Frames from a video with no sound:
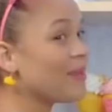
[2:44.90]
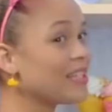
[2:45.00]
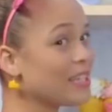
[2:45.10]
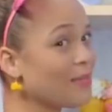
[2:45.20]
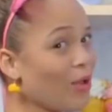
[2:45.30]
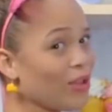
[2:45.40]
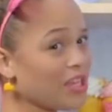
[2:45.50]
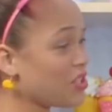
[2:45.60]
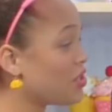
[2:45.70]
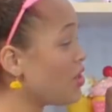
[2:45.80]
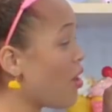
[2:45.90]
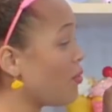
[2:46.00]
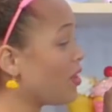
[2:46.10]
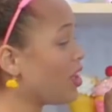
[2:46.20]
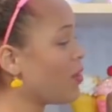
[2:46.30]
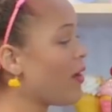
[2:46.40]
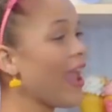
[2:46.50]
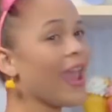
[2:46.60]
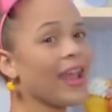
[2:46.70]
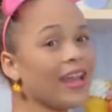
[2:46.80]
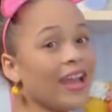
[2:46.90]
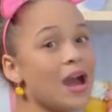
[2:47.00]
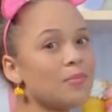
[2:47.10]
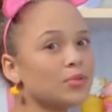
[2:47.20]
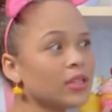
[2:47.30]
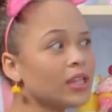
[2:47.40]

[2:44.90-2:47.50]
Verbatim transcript: Mixing bowl is so cute and it comes